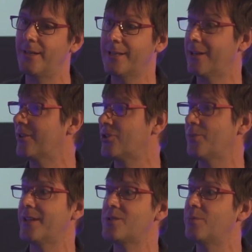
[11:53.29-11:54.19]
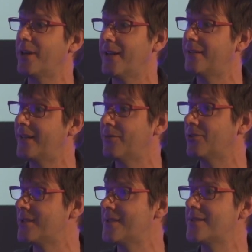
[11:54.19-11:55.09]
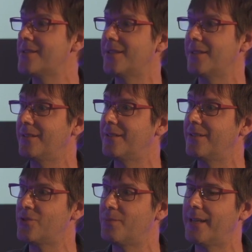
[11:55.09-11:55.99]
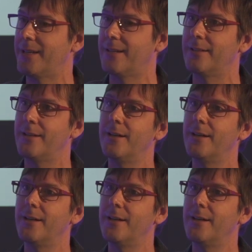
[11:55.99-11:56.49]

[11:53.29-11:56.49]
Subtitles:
character-based brand ever to succeed in Japan.